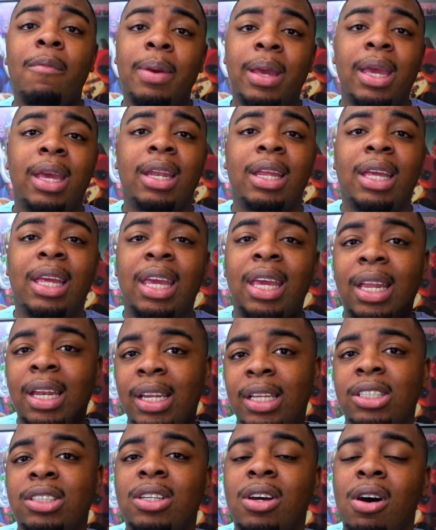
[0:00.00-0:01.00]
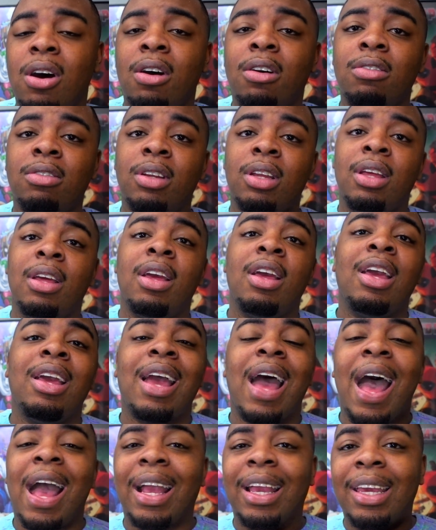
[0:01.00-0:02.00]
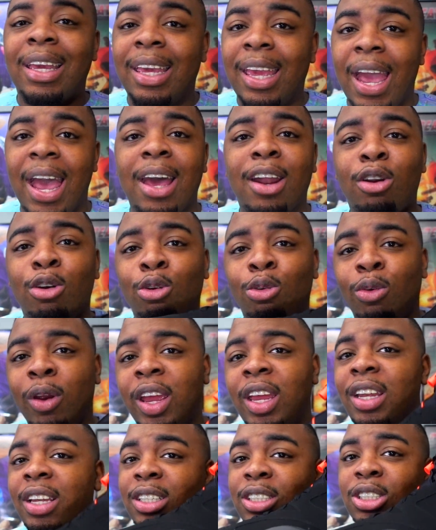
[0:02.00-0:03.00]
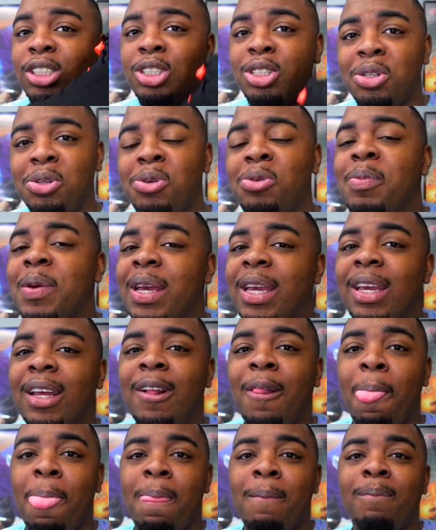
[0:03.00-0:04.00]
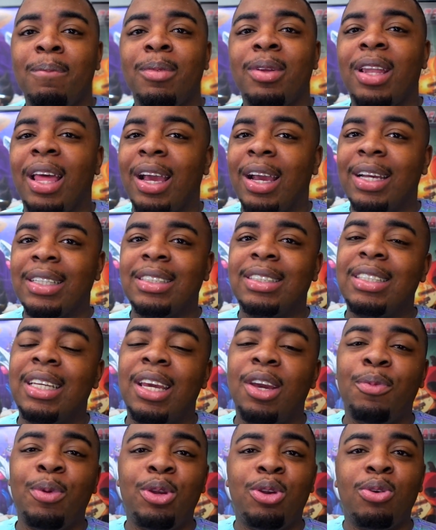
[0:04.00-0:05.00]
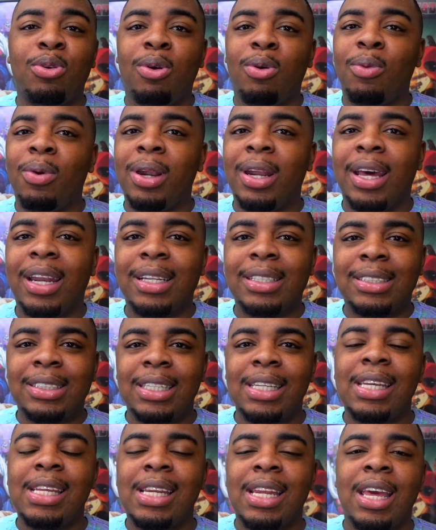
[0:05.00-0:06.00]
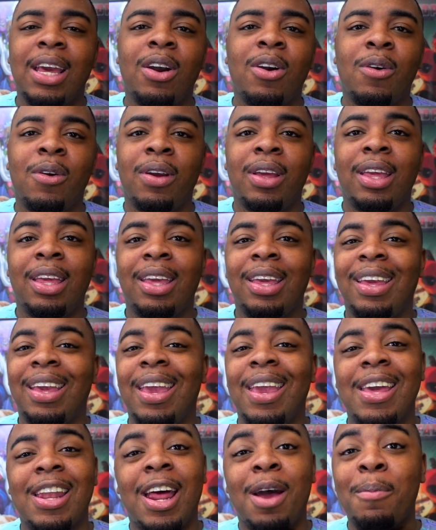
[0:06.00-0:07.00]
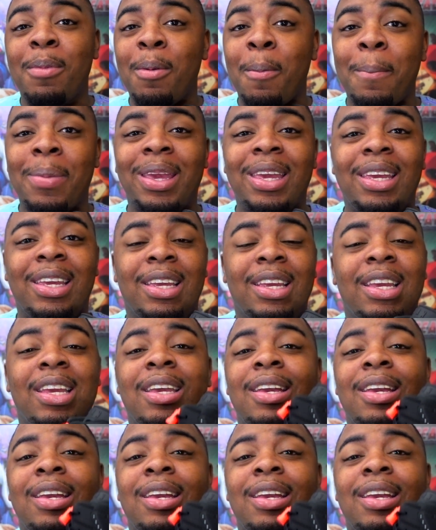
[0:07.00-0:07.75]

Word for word: man, to end this off, I gotta rate this shoe, man. Like I said, we're doing 1 out of 10 now. And I'm gonna be